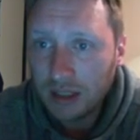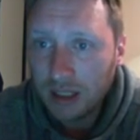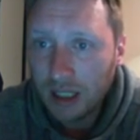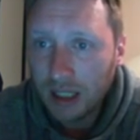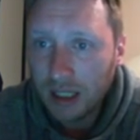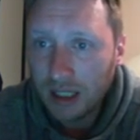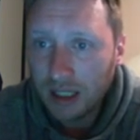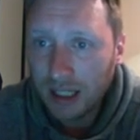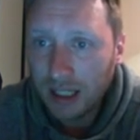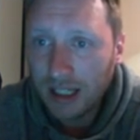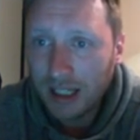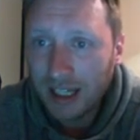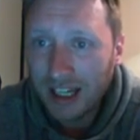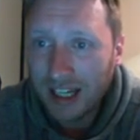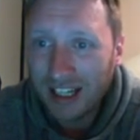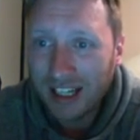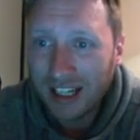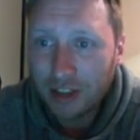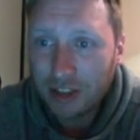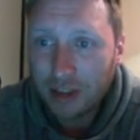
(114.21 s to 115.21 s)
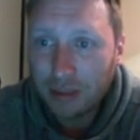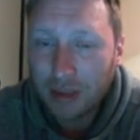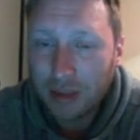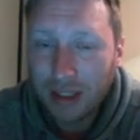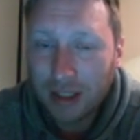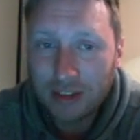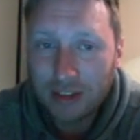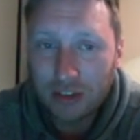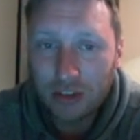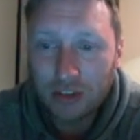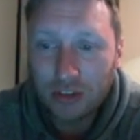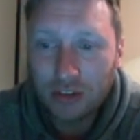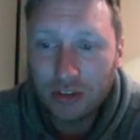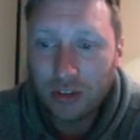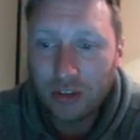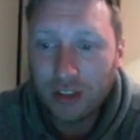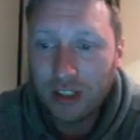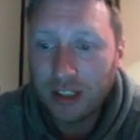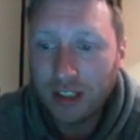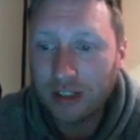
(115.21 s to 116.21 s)
Lenihan actually playing as a
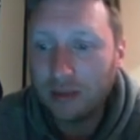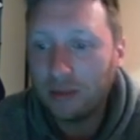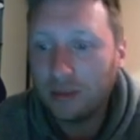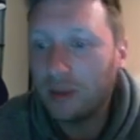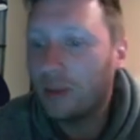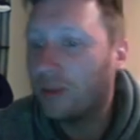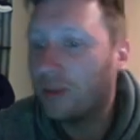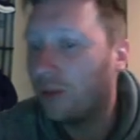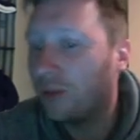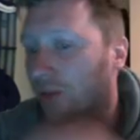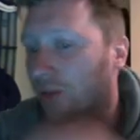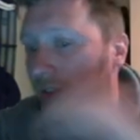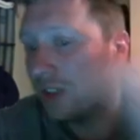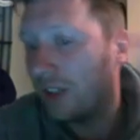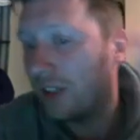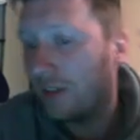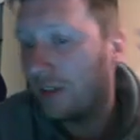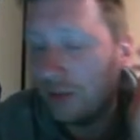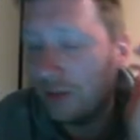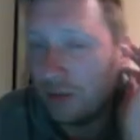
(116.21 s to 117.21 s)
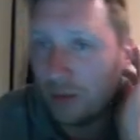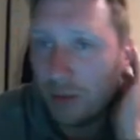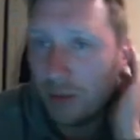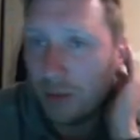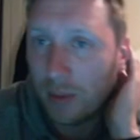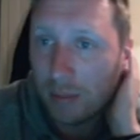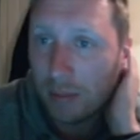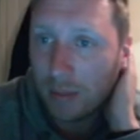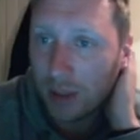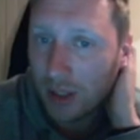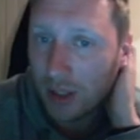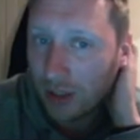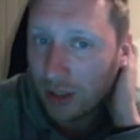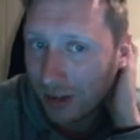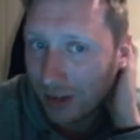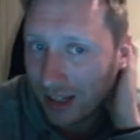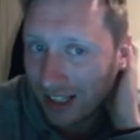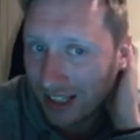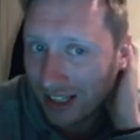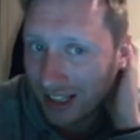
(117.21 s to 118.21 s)
striker, because if you remember
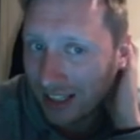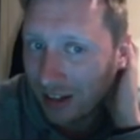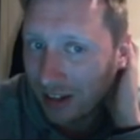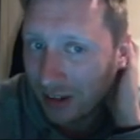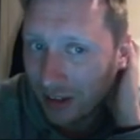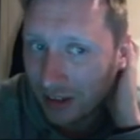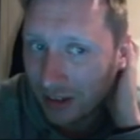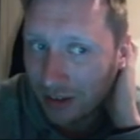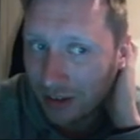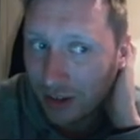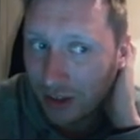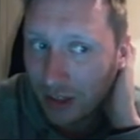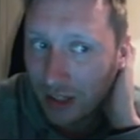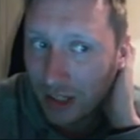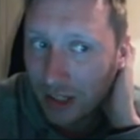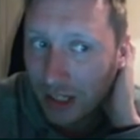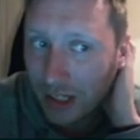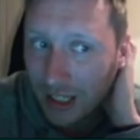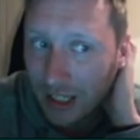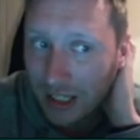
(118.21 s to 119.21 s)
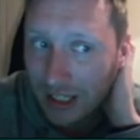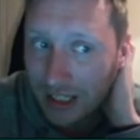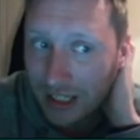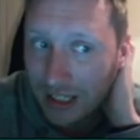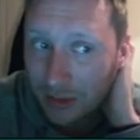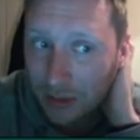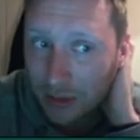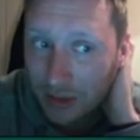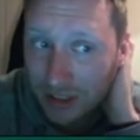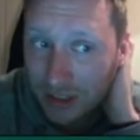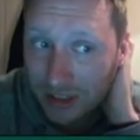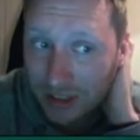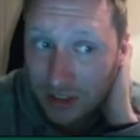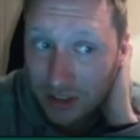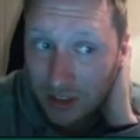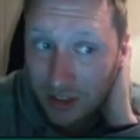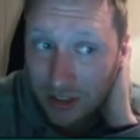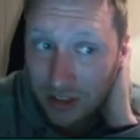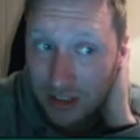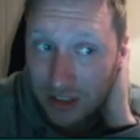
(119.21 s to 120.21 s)
correctly, he
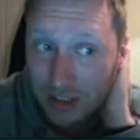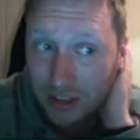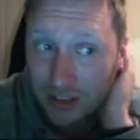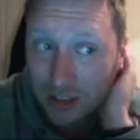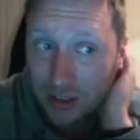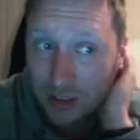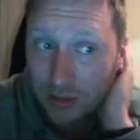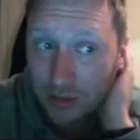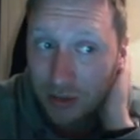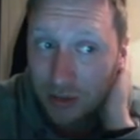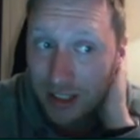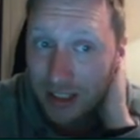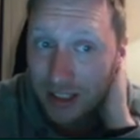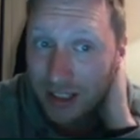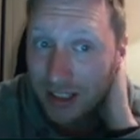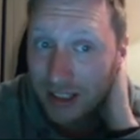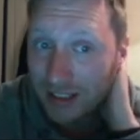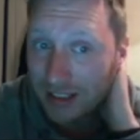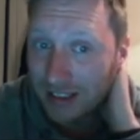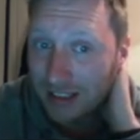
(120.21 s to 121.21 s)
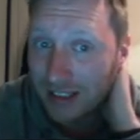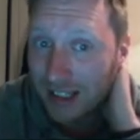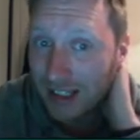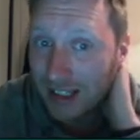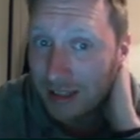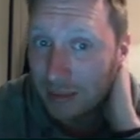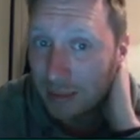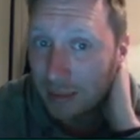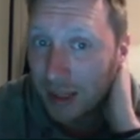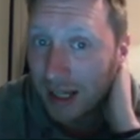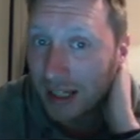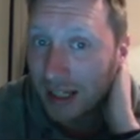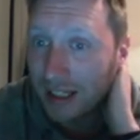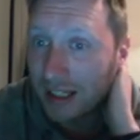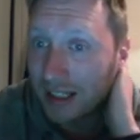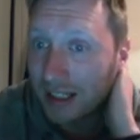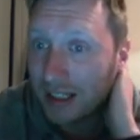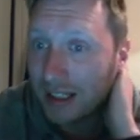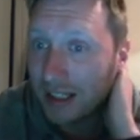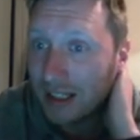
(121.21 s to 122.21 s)
started his career as a centre
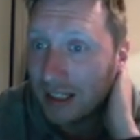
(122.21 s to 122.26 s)
back.